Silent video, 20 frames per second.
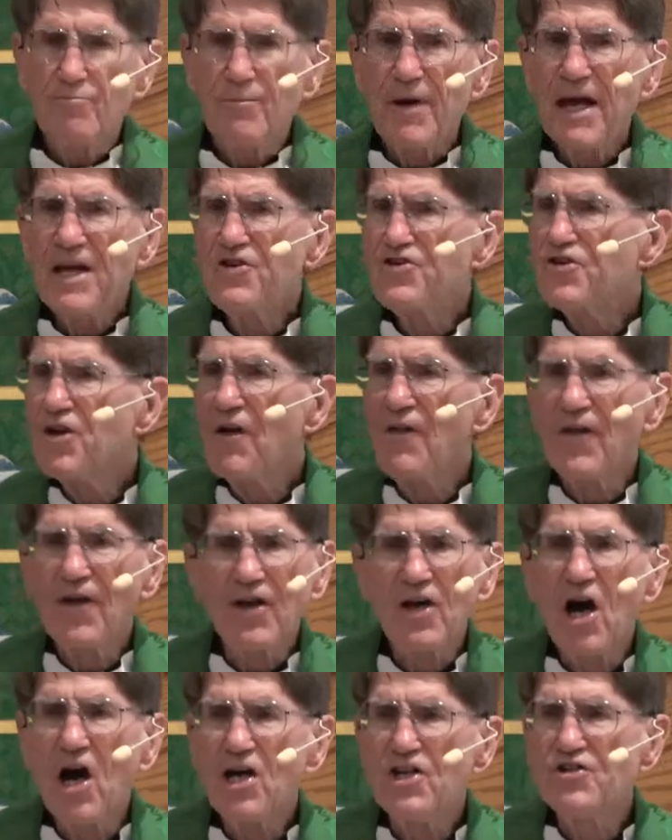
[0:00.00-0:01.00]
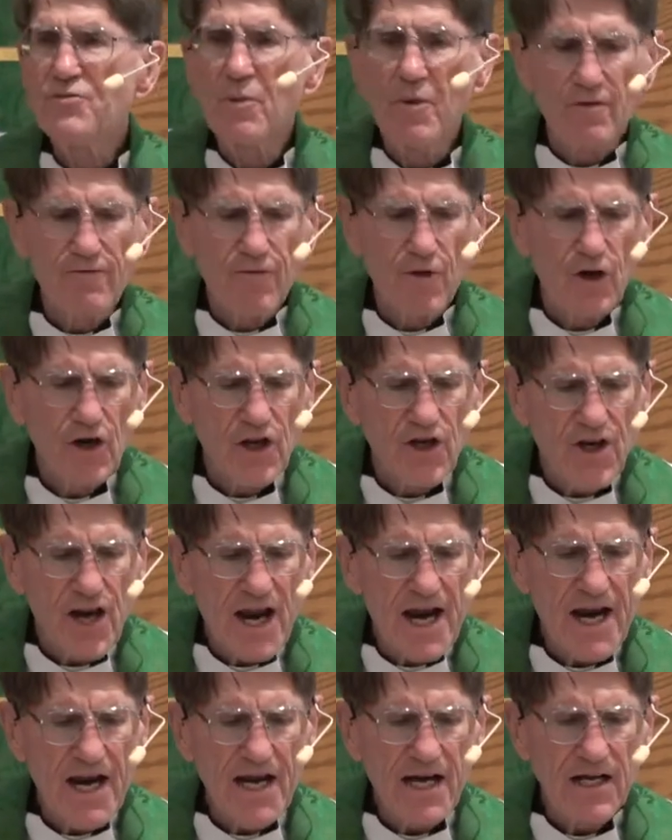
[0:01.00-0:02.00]
Based on the gospel for
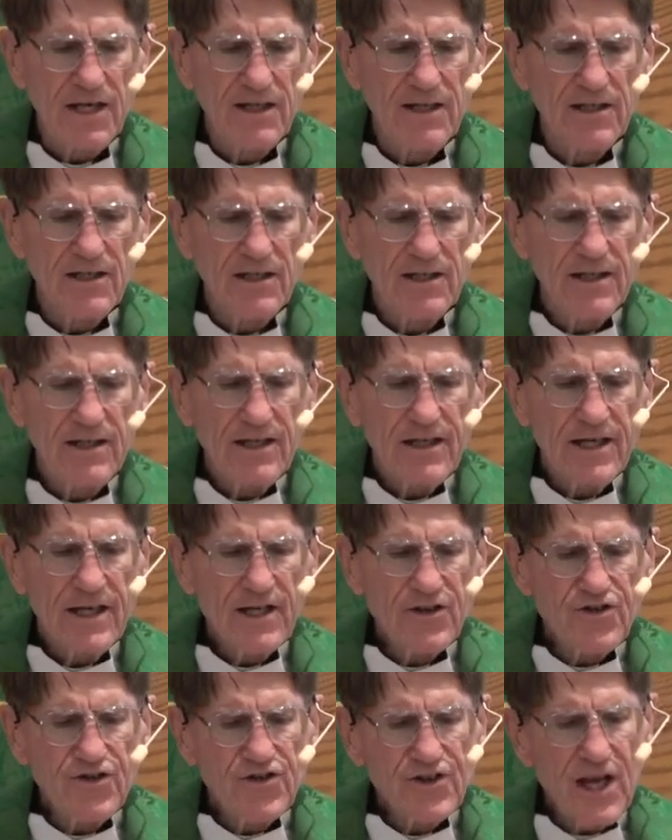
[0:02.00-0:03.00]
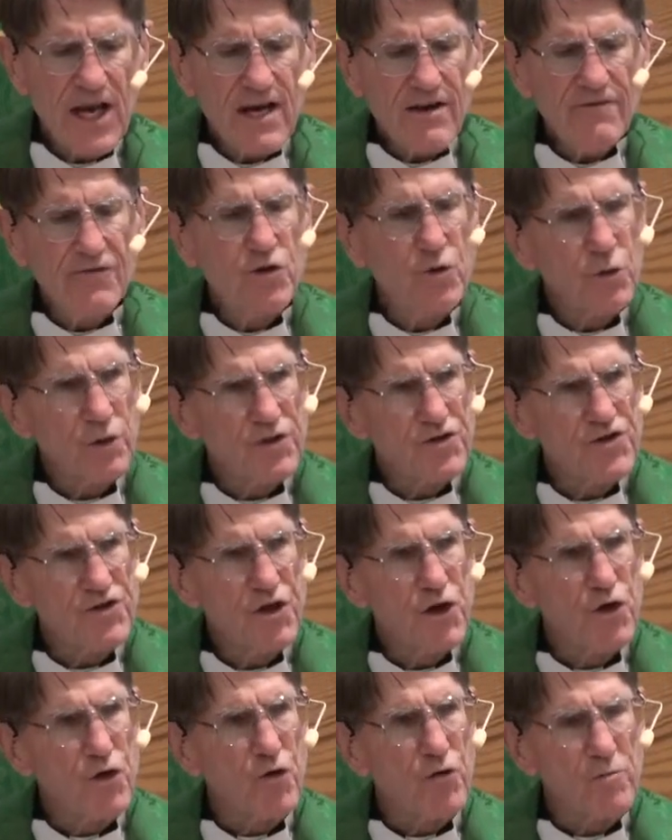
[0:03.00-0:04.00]
today, it's safe to
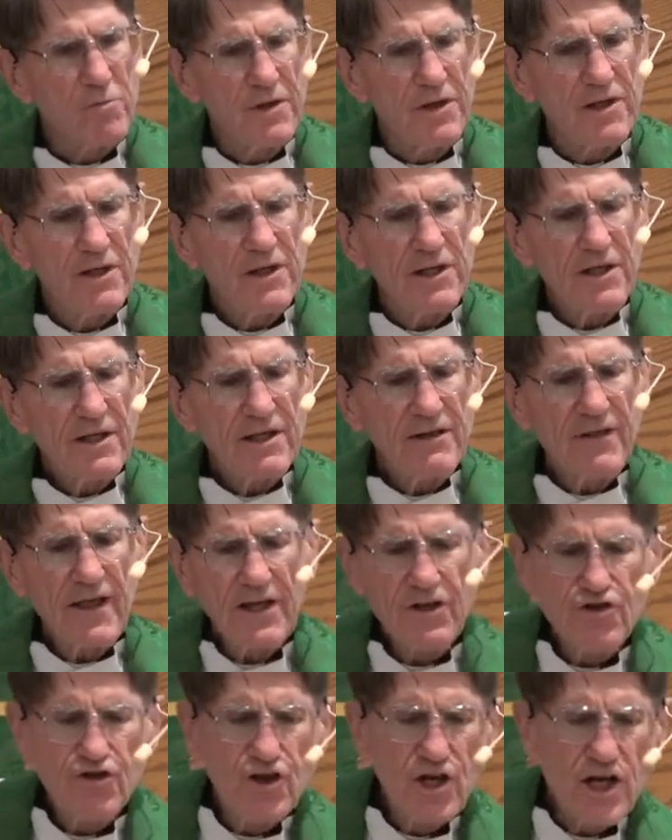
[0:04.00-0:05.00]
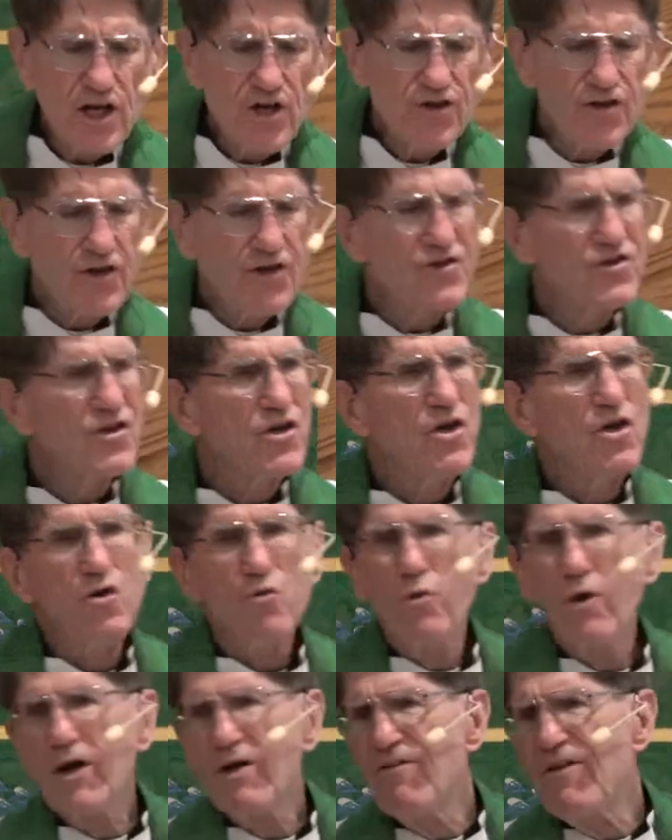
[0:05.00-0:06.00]
assume that Jesus
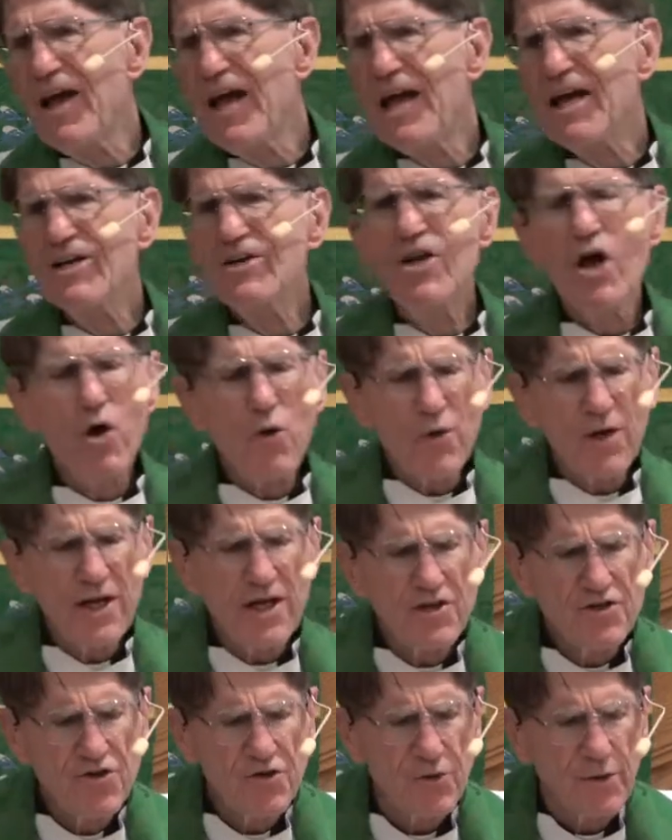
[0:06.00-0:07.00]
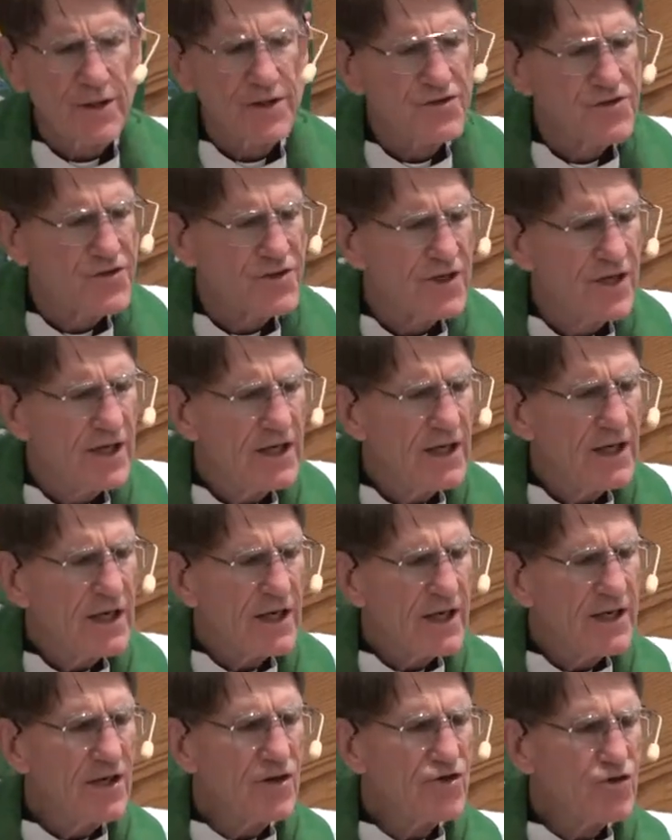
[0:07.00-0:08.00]
would have had no interest
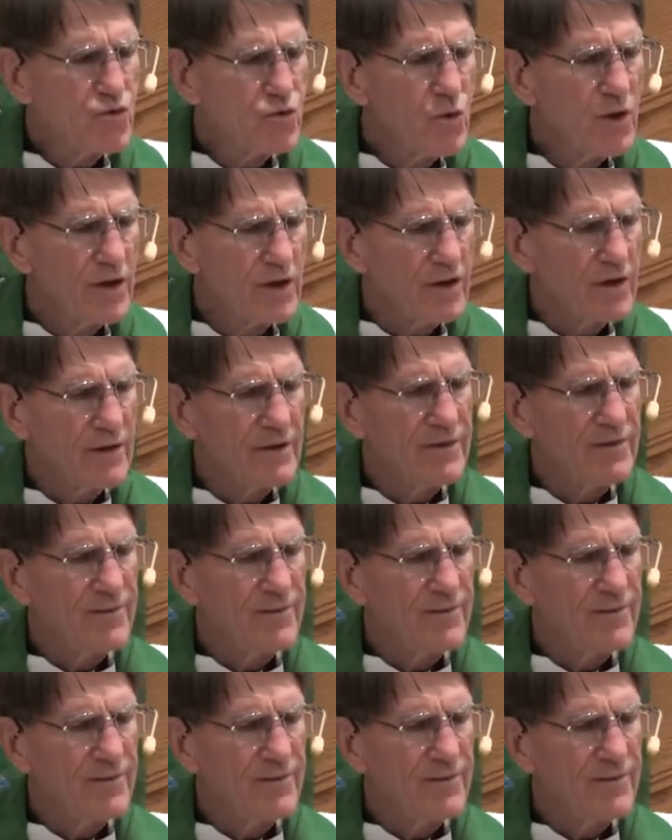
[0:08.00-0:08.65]
in a Twitter.